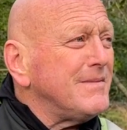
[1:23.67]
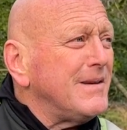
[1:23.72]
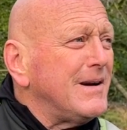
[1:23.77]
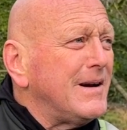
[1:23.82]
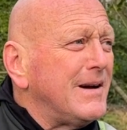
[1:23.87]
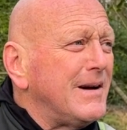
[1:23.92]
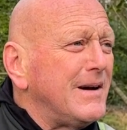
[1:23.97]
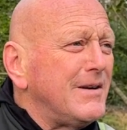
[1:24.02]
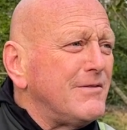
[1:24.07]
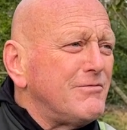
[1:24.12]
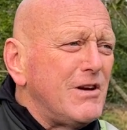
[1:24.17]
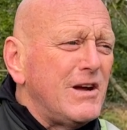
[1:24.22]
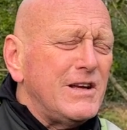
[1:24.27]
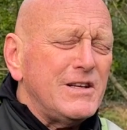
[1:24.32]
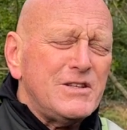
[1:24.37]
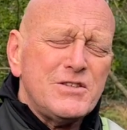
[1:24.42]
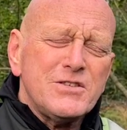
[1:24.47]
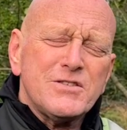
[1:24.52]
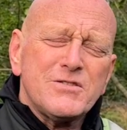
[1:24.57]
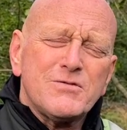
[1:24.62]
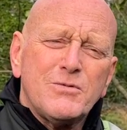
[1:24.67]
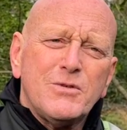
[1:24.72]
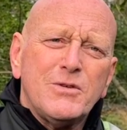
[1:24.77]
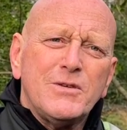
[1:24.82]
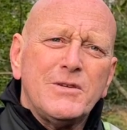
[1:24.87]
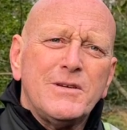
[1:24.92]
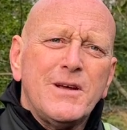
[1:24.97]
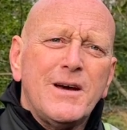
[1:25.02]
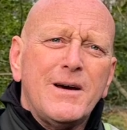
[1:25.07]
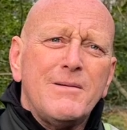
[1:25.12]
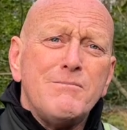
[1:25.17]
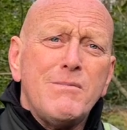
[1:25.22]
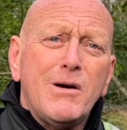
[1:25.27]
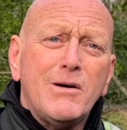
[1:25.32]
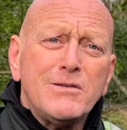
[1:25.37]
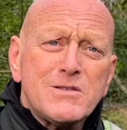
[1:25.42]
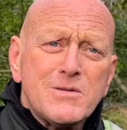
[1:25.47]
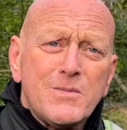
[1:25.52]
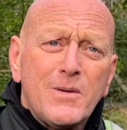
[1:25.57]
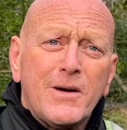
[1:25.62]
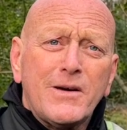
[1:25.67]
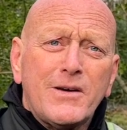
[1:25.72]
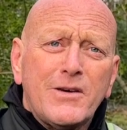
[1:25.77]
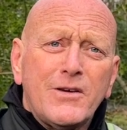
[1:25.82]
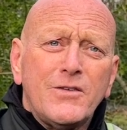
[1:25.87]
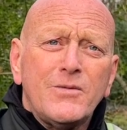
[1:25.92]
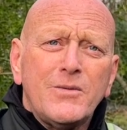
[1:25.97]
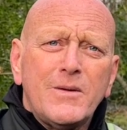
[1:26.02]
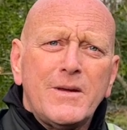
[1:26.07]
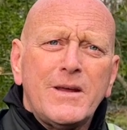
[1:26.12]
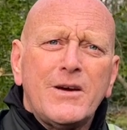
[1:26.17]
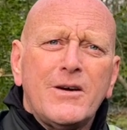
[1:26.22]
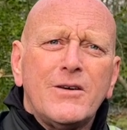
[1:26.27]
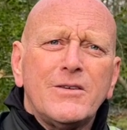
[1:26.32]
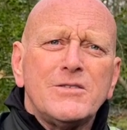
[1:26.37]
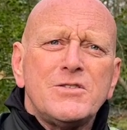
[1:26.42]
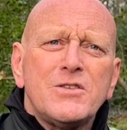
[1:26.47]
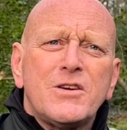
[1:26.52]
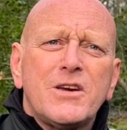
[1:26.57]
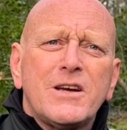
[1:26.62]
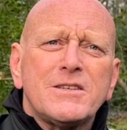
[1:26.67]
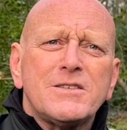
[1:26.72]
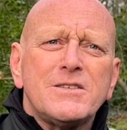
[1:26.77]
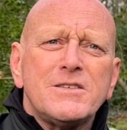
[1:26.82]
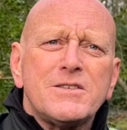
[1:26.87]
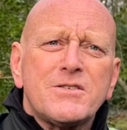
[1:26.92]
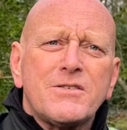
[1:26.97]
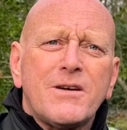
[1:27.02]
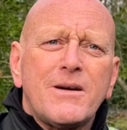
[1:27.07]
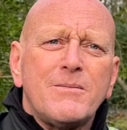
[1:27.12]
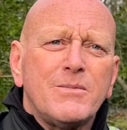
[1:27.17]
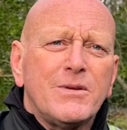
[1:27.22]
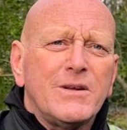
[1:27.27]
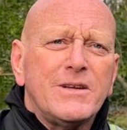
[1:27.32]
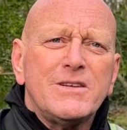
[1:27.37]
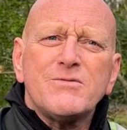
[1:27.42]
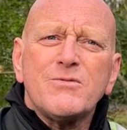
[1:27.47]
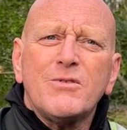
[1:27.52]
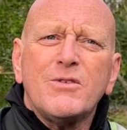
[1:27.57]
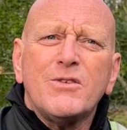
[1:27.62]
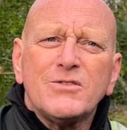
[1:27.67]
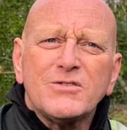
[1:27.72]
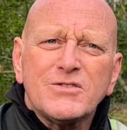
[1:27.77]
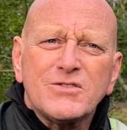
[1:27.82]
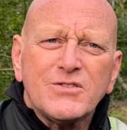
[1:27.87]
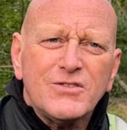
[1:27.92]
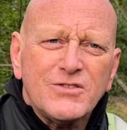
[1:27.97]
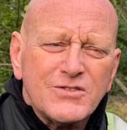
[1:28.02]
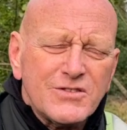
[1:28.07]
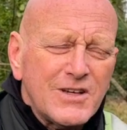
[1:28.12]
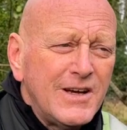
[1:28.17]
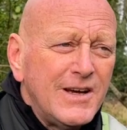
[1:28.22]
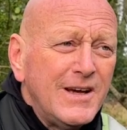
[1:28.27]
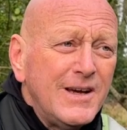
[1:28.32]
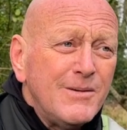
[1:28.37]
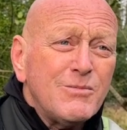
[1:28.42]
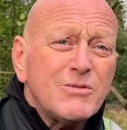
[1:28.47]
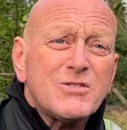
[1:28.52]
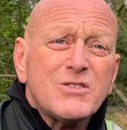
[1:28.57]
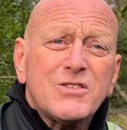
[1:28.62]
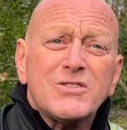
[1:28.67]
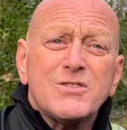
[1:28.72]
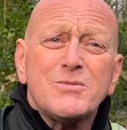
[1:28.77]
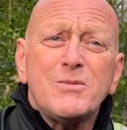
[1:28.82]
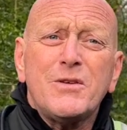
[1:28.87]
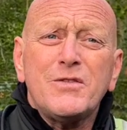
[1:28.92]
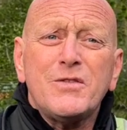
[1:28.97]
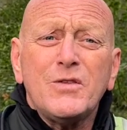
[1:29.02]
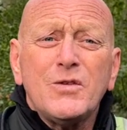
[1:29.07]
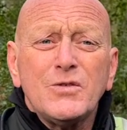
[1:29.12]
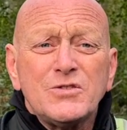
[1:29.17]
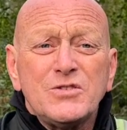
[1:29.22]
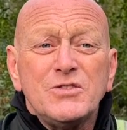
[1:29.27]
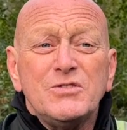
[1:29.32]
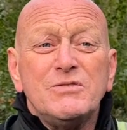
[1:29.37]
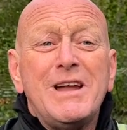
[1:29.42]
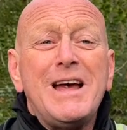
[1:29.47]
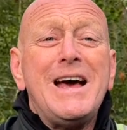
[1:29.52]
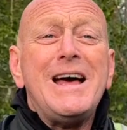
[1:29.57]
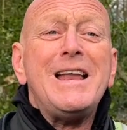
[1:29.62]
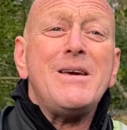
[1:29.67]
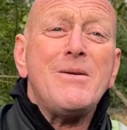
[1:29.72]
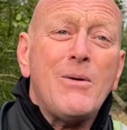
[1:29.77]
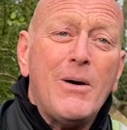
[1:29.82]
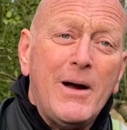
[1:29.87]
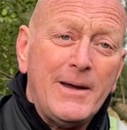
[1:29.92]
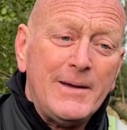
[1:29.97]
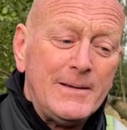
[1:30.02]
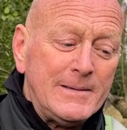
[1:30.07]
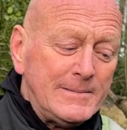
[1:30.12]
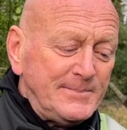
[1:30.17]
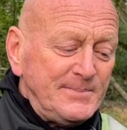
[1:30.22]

uh, Rich has won a motorbike off and He got a Ducati Scrambler. He's won all sorts. It must cost him a fortune. Anyway.